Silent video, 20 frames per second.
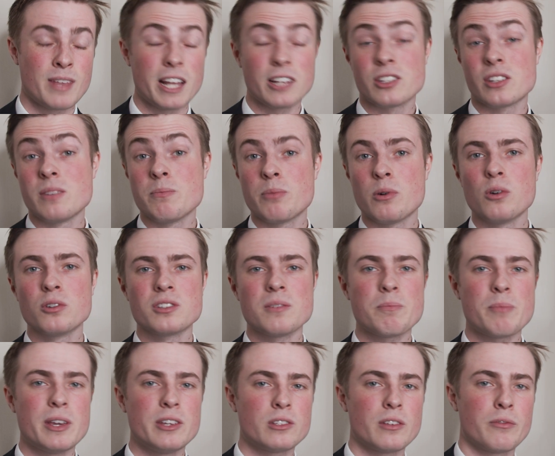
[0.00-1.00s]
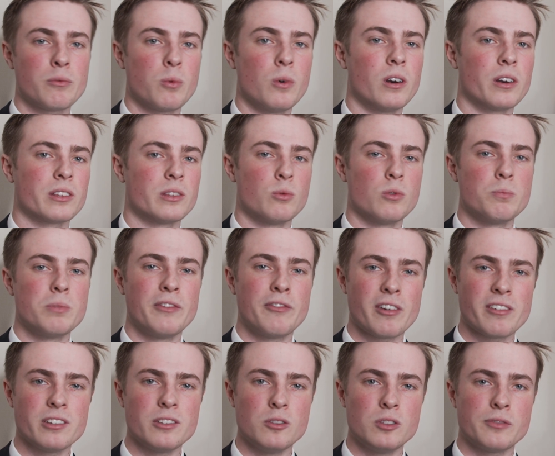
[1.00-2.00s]
It's an important piece of work that will be
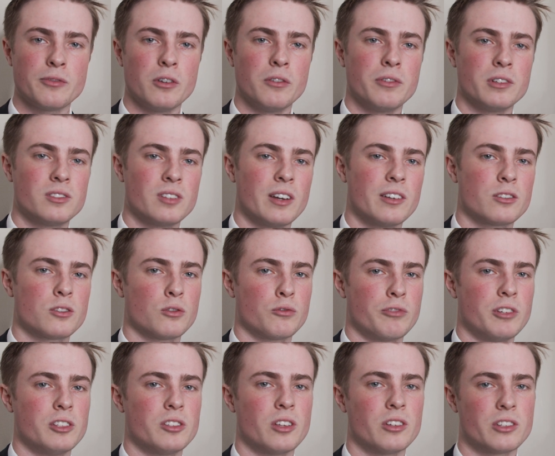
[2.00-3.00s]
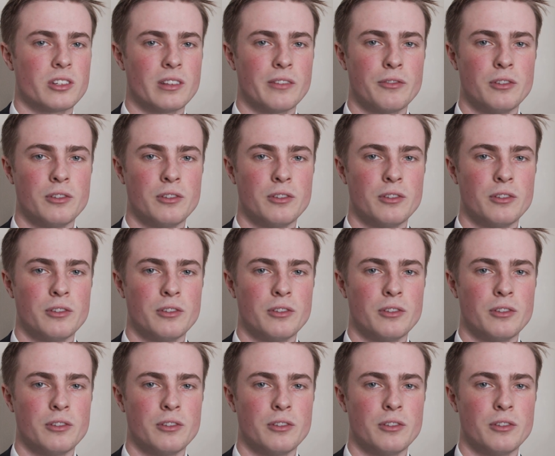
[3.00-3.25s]
very useful for dinosaur research in the